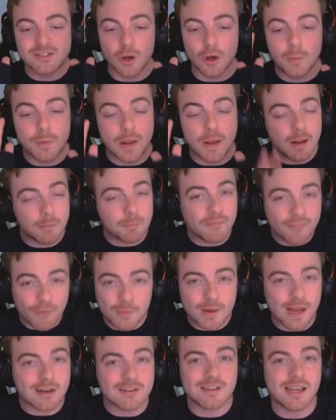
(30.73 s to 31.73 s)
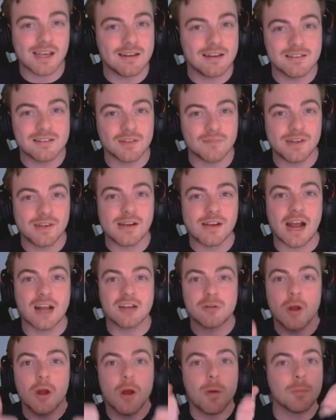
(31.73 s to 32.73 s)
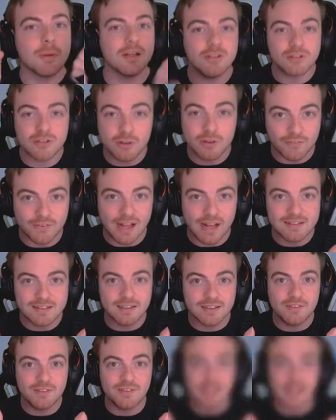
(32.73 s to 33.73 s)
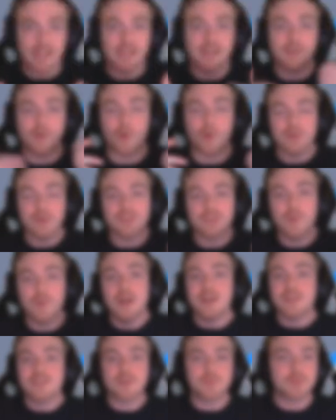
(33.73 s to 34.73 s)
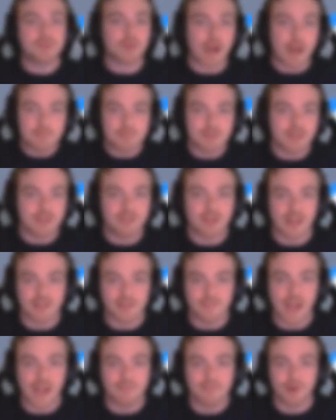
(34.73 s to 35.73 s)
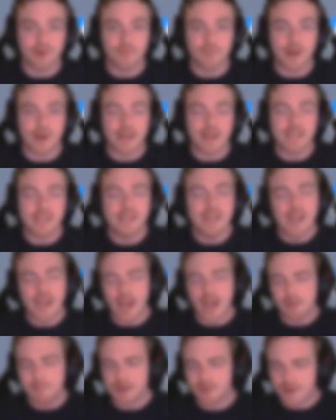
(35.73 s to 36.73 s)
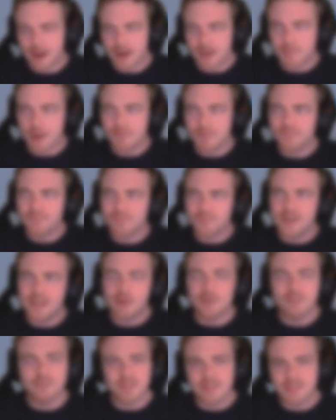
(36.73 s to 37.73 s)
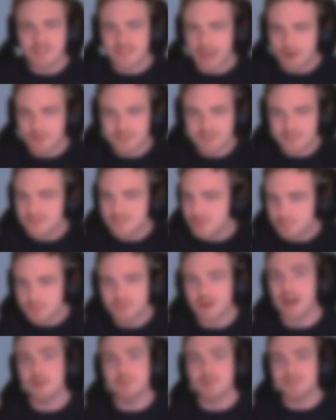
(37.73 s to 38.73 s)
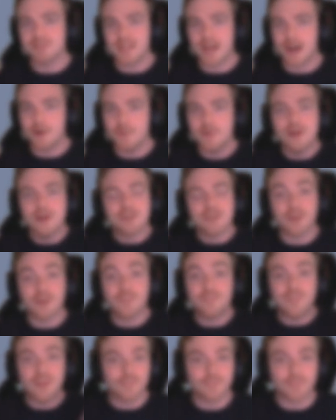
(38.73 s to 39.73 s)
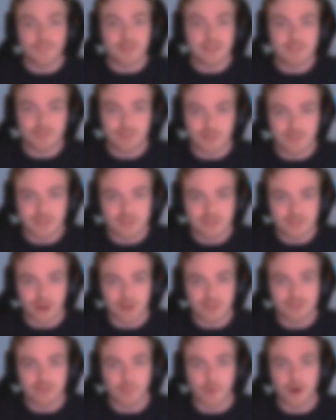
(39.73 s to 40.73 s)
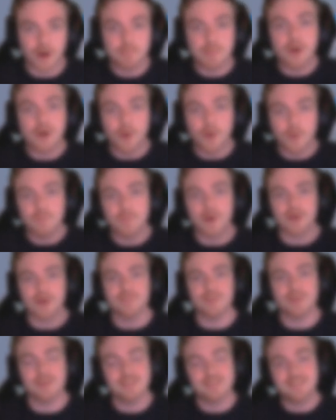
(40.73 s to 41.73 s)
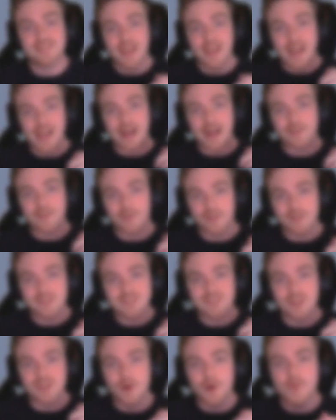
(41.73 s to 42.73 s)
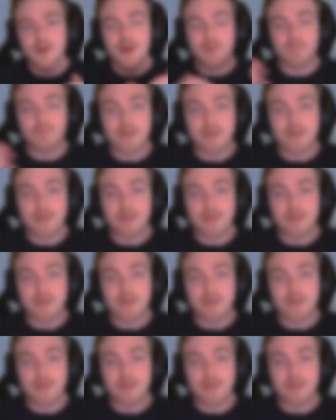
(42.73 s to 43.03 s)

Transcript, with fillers: So uh, before we actually get into the video, guys, please do not forget to leave a like and also subscribe to the channel if you haven't already. I'm at around about 300,000 subscribers now, so feel free to join the Star Squad, become one of us, and also